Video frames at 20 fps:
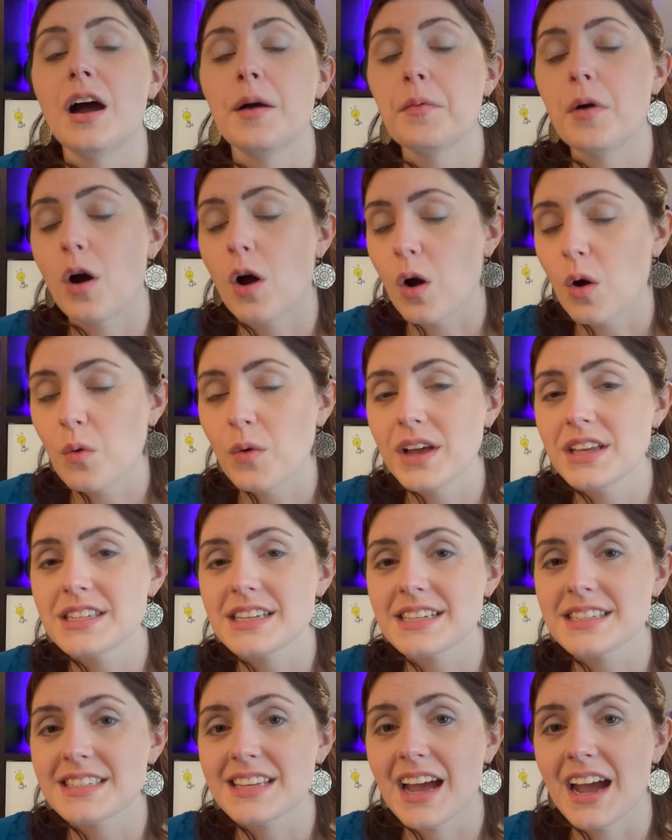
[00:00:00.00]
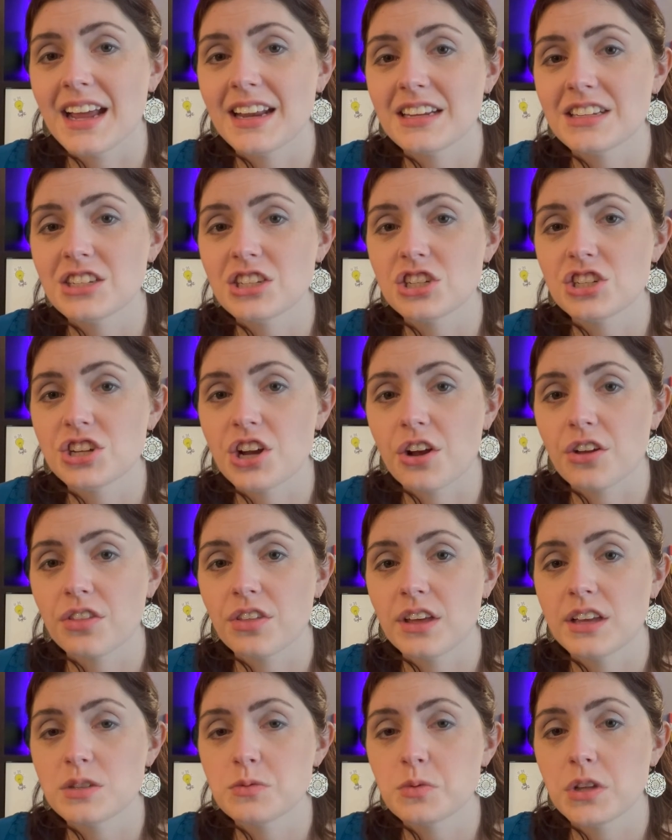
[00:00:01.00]
I'm always excited to share
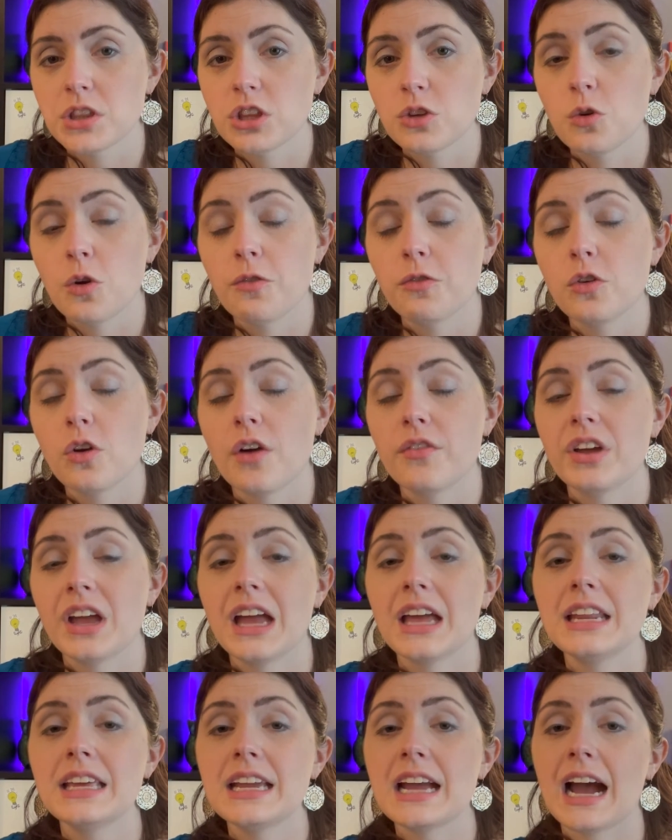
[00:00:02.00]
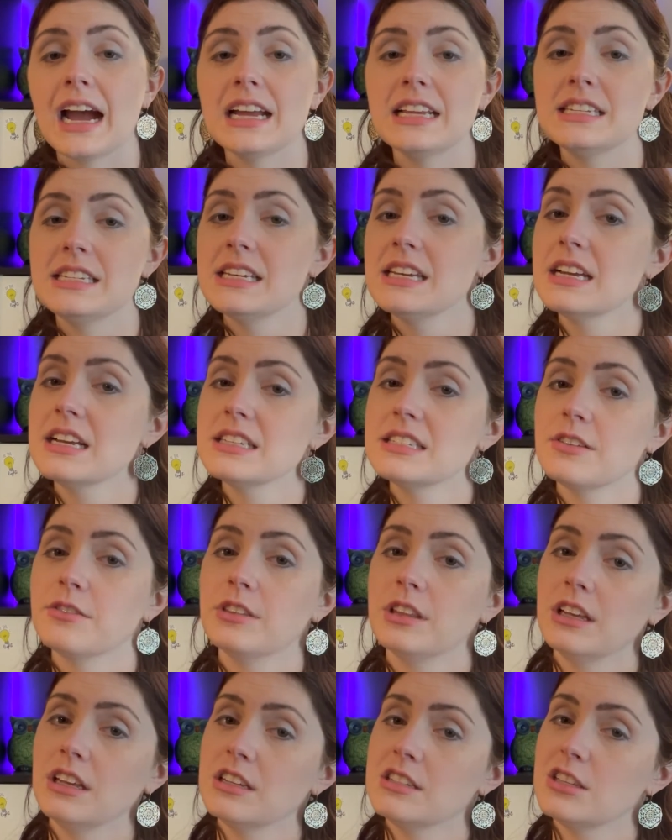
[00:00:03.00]
things with you. If you have any ideas of
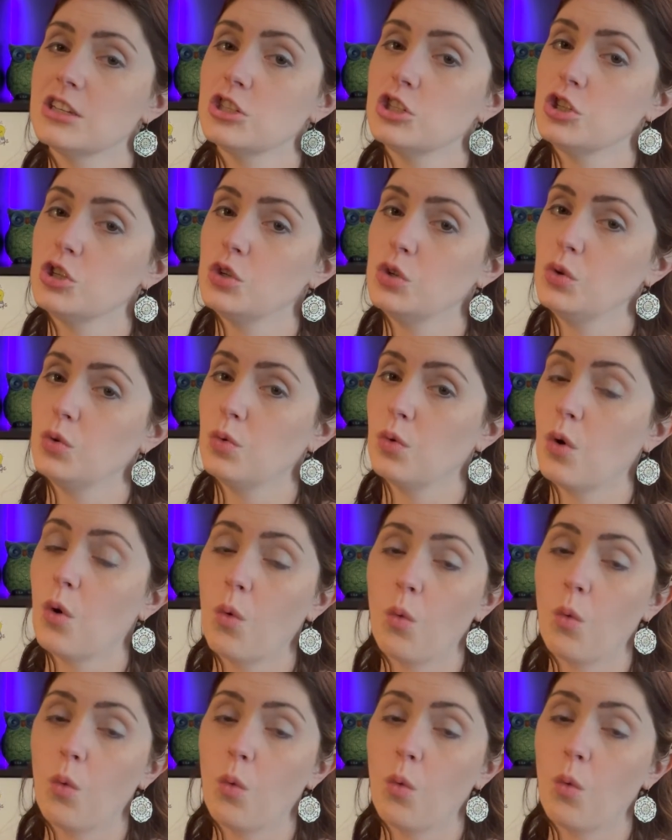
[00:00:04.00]
things that you